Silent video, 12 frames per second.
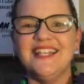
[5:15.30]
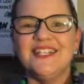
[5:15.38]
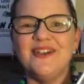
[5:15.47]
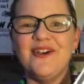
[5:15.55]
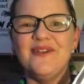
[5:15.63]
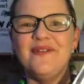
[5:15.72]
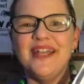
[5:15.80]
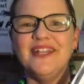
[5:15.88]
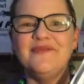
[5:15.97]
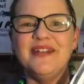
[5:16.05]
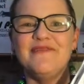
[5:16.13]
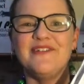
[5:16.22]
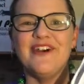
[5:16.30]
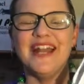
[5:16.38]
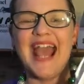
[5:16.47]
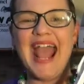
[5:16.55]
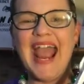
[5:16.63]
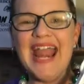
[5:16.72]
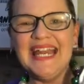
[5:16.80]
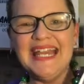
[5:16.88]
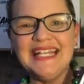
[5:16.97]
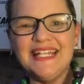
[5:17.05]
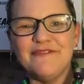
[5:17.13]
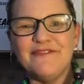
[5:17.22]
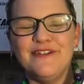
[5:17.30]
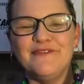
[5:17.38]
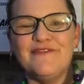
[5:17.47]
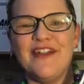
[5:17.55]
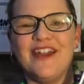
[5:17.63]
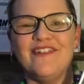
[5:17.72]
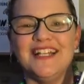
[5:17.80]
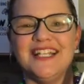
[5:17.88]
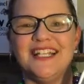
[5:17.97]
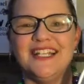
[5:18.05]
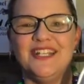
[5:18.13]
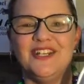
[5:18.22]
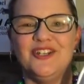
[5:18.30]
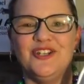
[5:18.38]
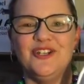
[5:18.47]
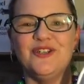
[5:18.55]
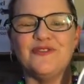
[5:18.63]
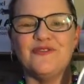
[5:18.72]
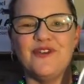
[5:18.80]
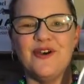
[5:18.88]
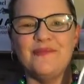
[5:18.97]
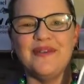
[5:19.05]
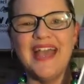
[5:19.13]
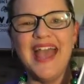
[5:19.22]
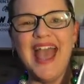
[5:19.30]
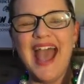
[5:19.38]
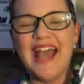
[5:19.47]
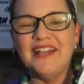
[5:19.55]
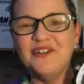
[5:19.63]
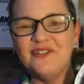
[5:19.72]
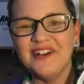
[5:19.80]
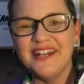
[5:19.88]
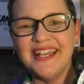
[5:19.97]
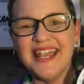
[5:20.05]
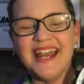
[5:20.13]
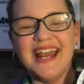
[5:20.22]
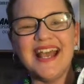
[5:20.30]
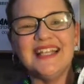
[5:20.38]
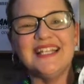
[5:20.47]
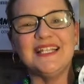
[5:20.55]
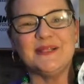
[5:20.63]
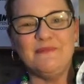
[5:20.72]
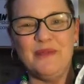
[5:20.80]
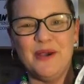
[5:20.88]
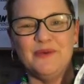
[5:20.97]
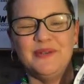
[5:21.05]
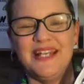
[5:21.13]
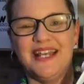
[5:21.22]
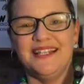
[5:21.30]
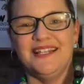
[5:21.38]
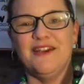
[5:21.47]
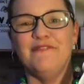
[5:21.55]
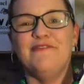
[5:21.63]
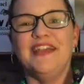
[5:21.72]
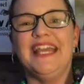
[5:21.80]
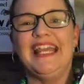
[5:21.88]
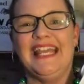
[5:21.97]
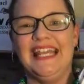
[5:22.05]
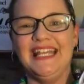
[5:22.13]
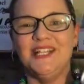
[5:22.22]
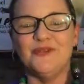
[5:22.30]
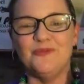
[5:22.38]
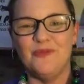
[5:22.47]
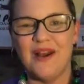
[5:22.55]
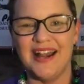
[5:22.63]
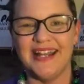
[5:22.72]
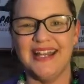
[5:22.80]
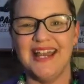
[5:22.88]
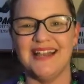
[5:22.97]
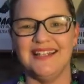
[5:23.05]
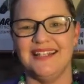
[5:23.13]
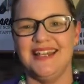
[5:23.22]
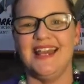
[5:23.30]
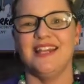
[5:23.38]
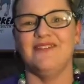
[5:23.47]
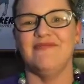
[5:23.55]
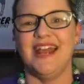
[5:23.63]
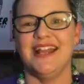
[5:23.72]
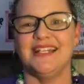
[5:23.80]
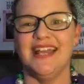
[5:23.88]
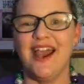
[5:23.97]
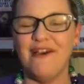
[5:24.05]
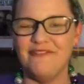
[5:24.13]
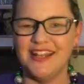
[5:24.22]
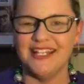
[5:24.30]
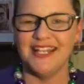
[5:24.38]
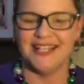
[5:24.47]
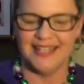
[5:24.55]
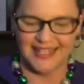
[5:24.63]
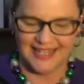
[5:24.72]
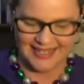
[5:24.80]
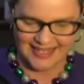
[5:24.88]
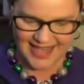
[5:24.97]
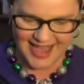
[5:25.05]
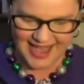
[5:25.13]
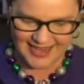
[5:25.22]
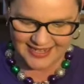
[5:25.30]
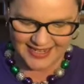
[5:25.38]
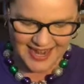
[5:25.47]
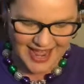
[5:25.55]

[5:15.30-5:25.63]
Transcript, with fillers: So we've got eighty different fragrances to choose from, and you're going to get a smell tester for each one in our standard range. How fantastic is that?